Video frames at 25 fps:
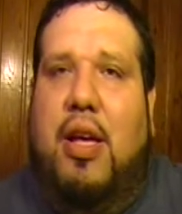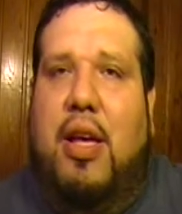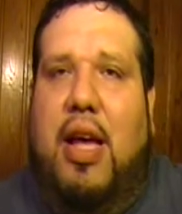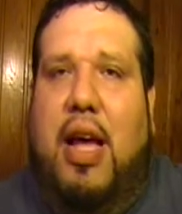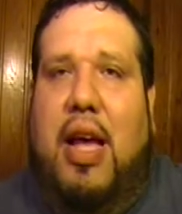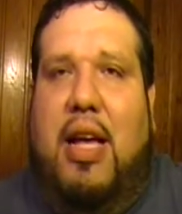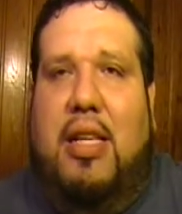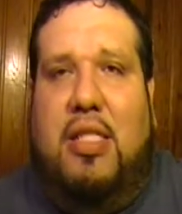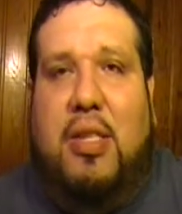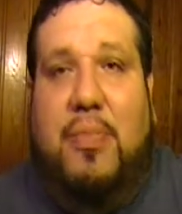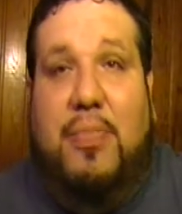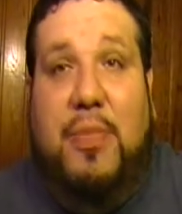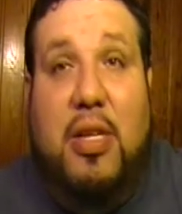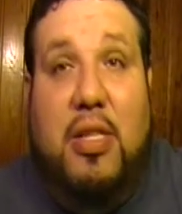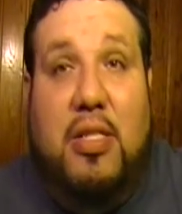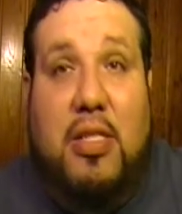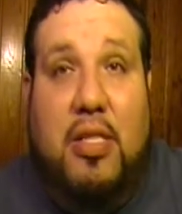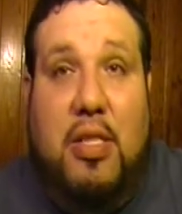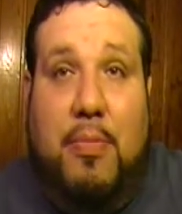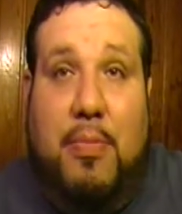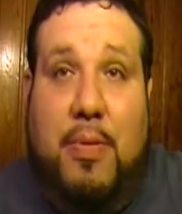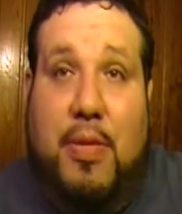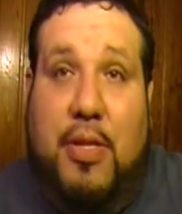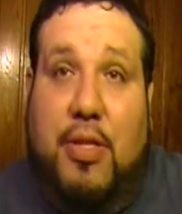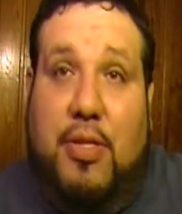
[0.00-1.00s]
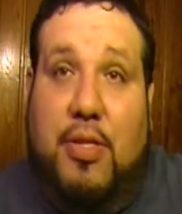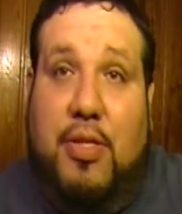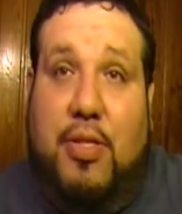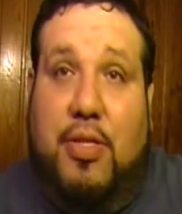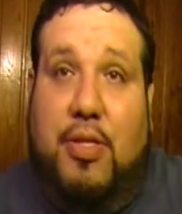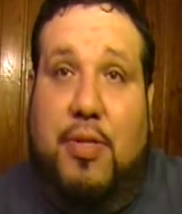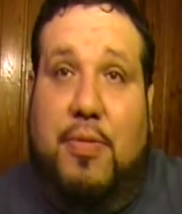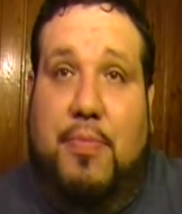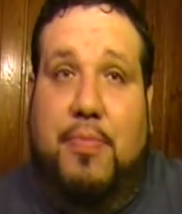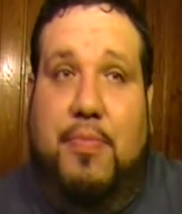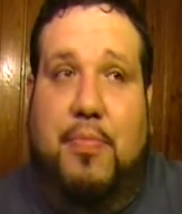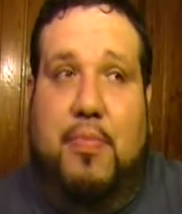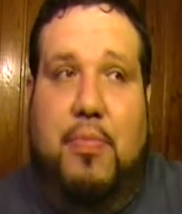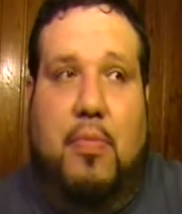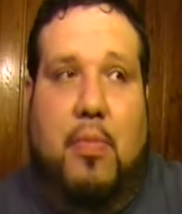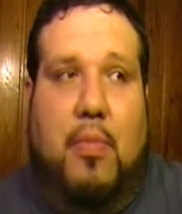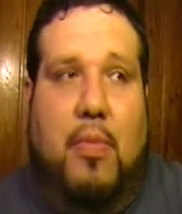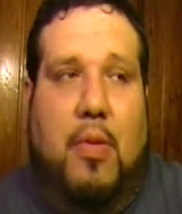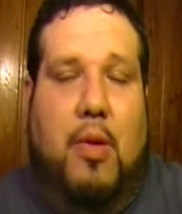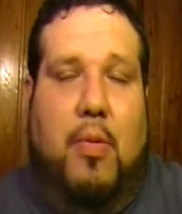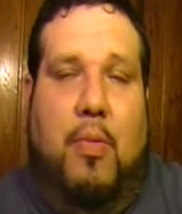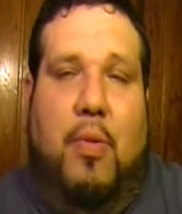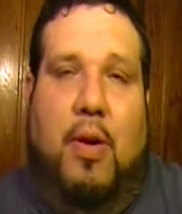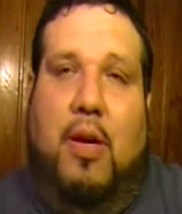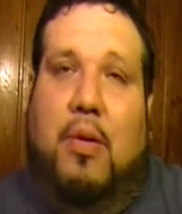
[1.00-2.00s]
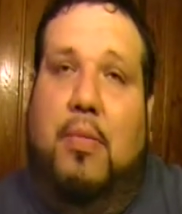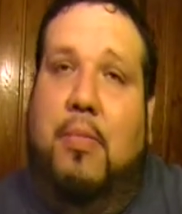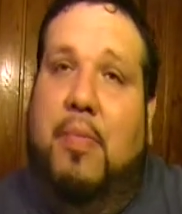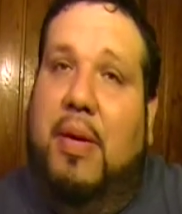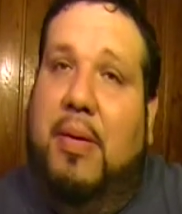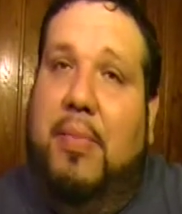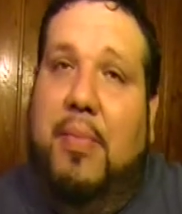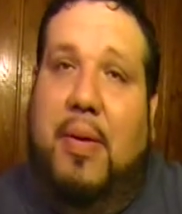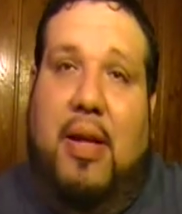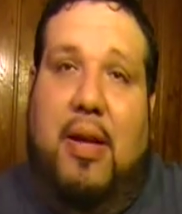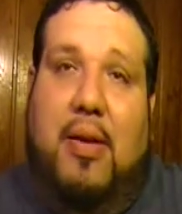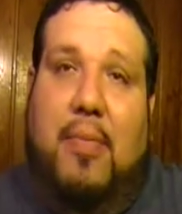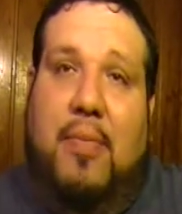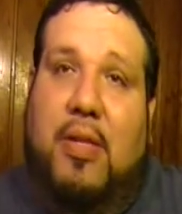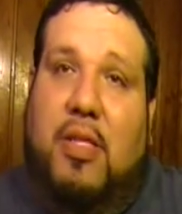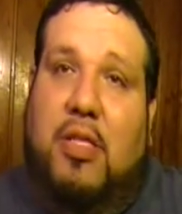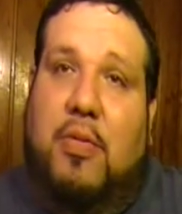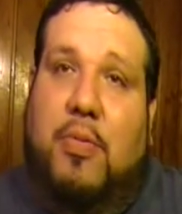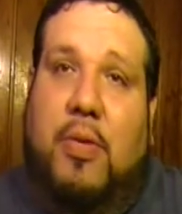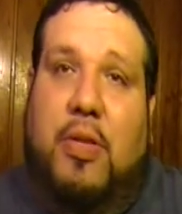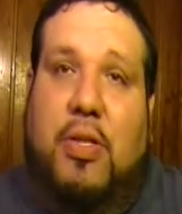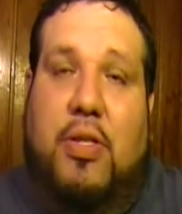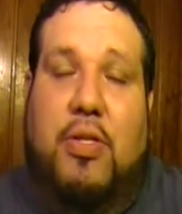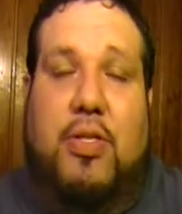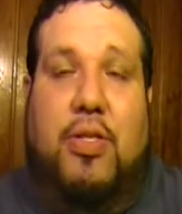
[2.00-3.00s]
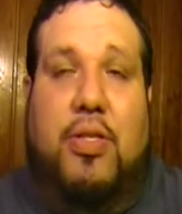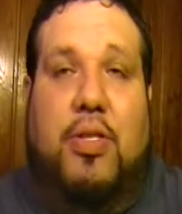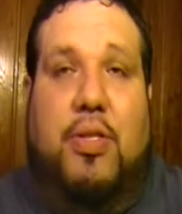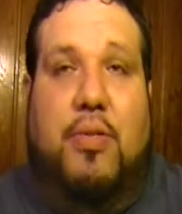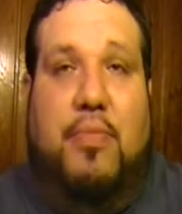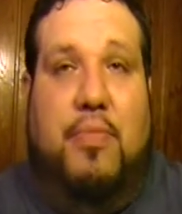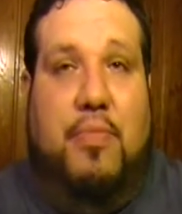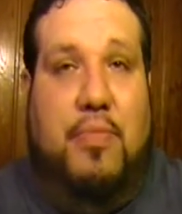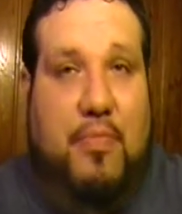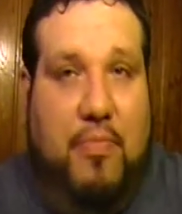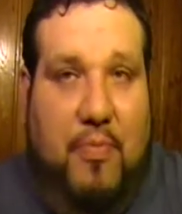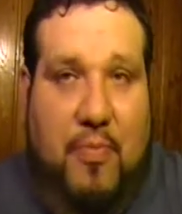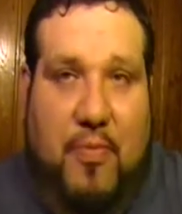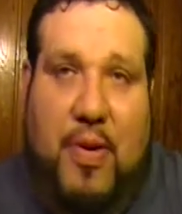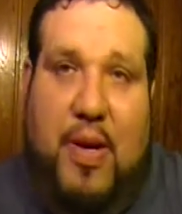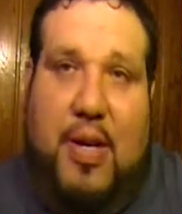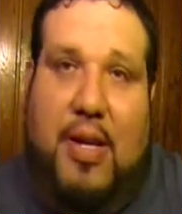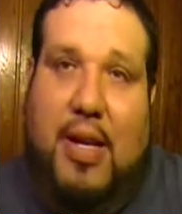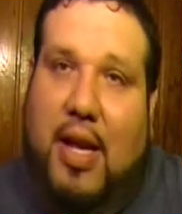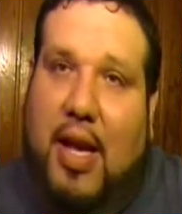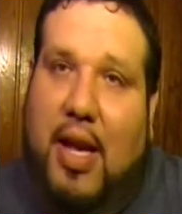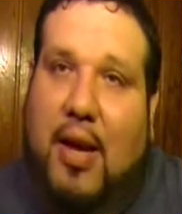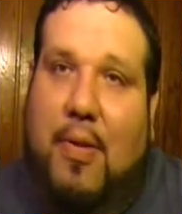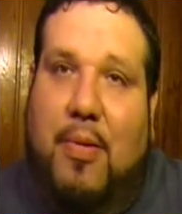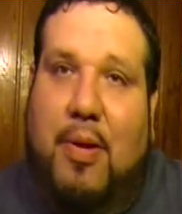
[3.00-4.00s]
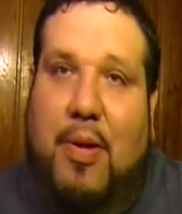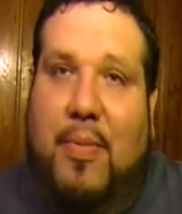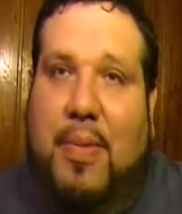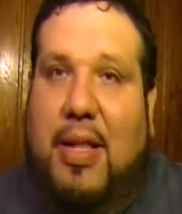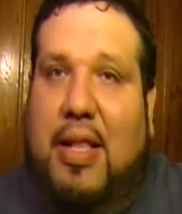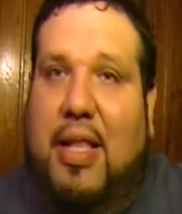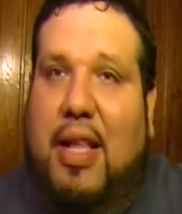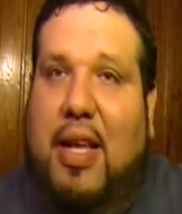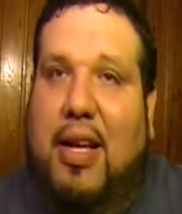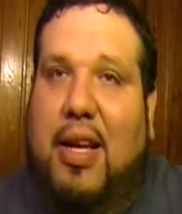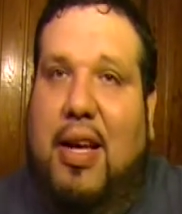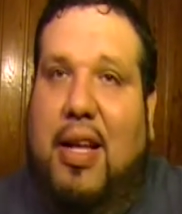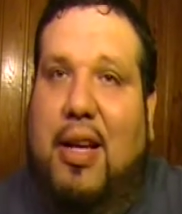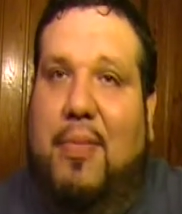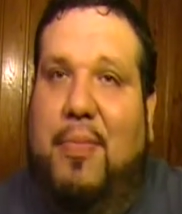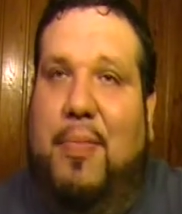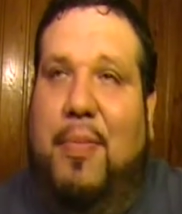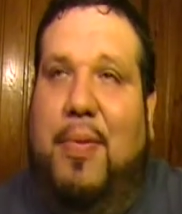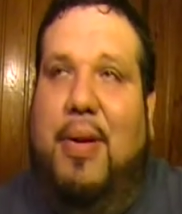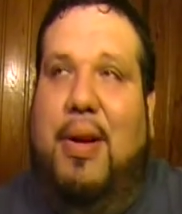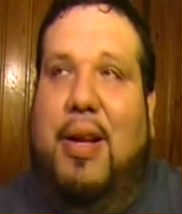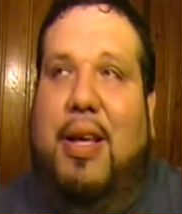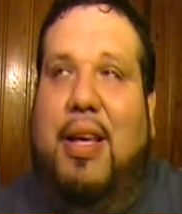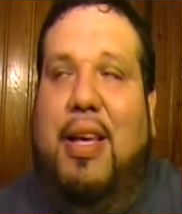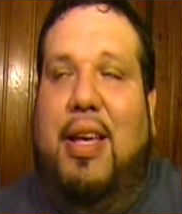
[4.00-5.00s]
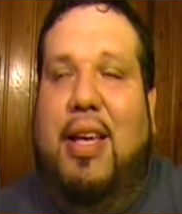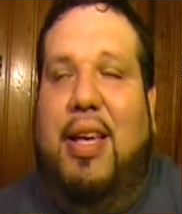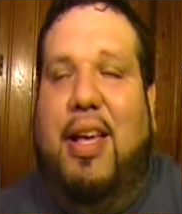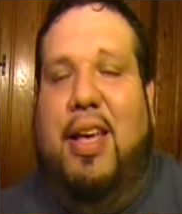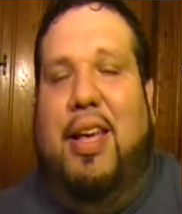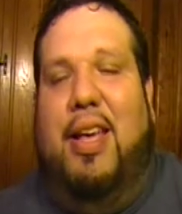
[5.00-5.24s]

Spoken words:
as a music producer? Well, me being a music producer, fuck yeah, I want to make that kind of money.